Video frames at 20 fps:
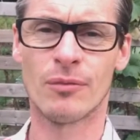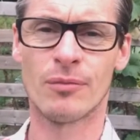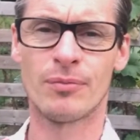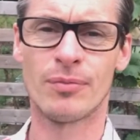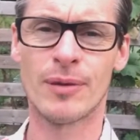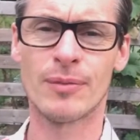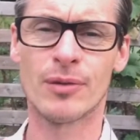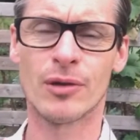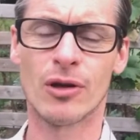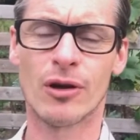
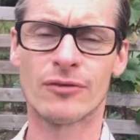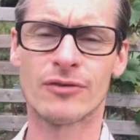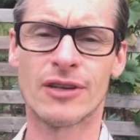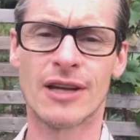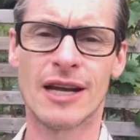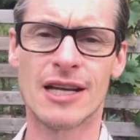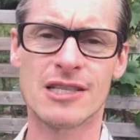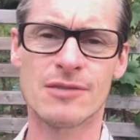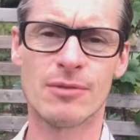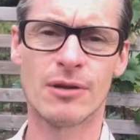people often
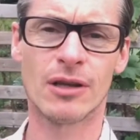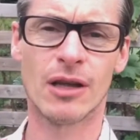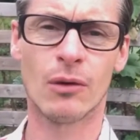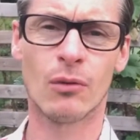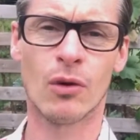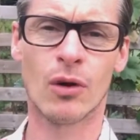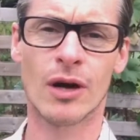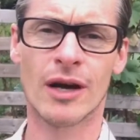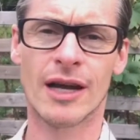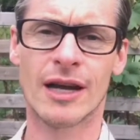ask me, like,
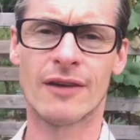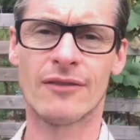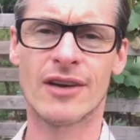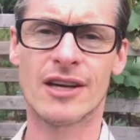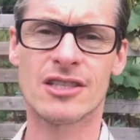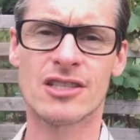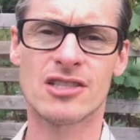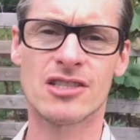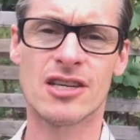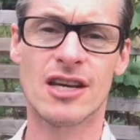what kind of
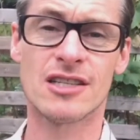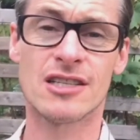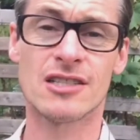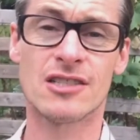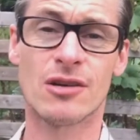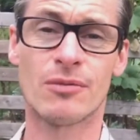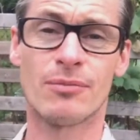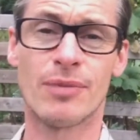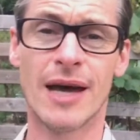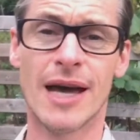exercises
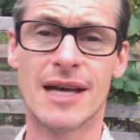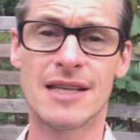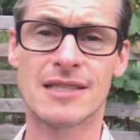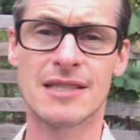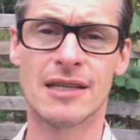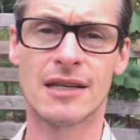are best?